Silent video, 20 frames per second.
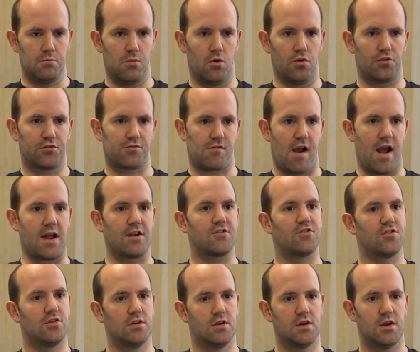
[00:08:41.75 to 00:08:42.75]
more
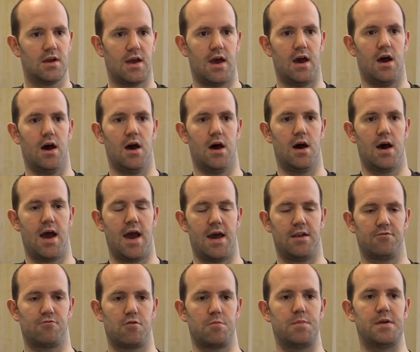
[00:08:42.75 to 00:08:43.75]
Scratch, uh,
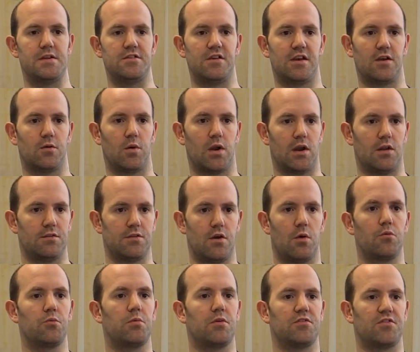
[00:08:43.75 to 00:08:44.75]
and repeating quite a lot of the
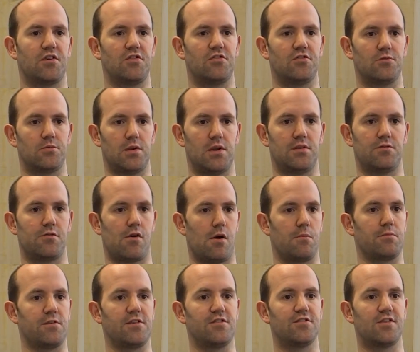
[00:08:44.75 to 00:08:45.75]
optimizations we did for ARM
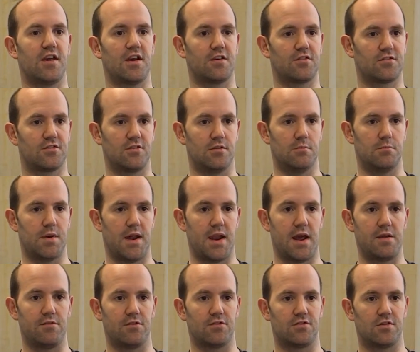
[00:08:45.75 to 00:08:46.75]
v6. Ben
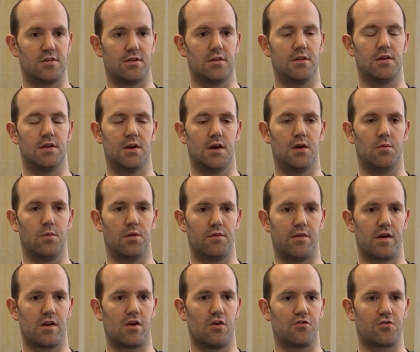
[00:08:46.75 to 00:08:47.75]
Avison, uh, one of
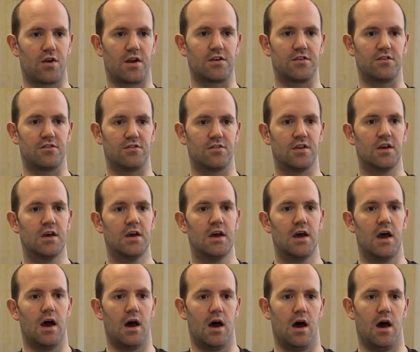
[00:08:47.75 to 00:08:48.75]
our contractors.
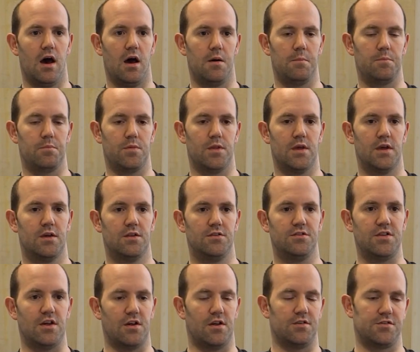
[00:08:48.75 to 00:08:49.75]
Um,
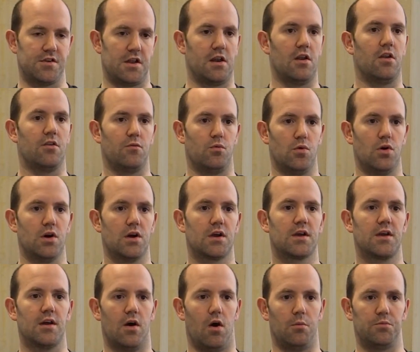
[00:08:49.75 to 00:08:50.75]
has done a lot of
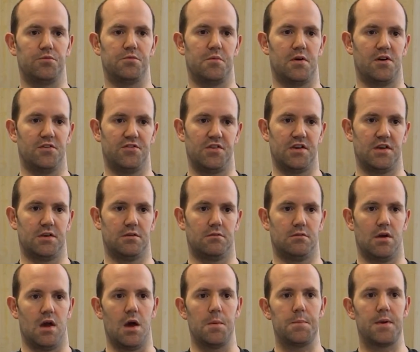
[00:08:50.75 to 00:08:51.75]
work optimizing
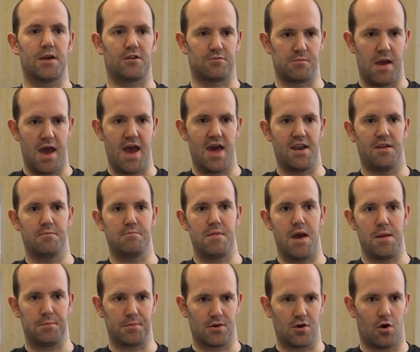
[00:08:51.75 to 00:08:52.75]
uh, Pixman,
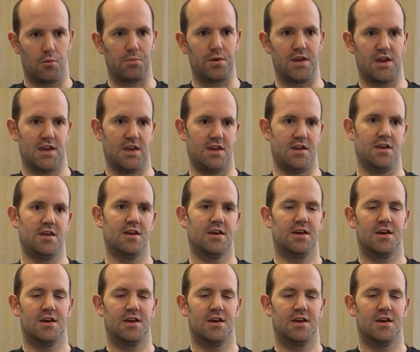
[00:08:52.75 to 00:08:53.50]
memcopy,